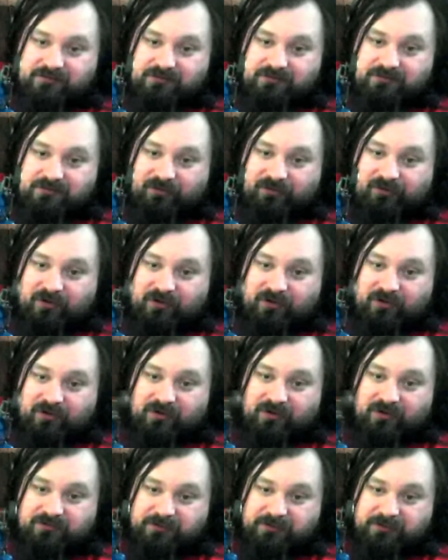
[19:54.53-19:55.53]
onslaught
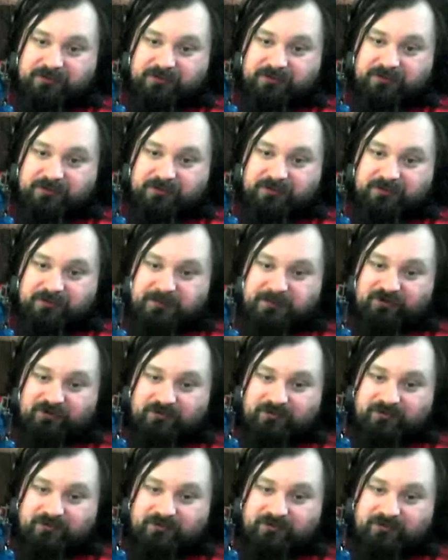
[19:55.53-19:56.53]
to put
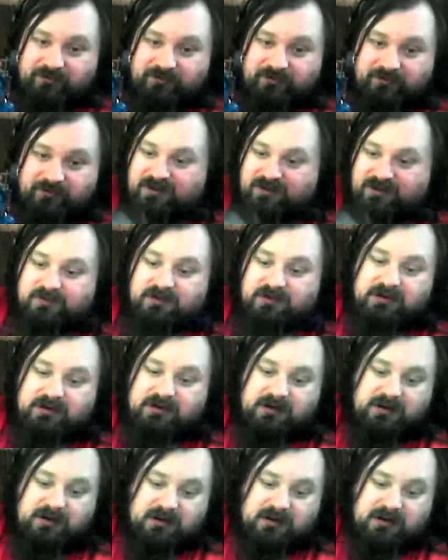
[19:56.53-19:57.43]
on your shelf.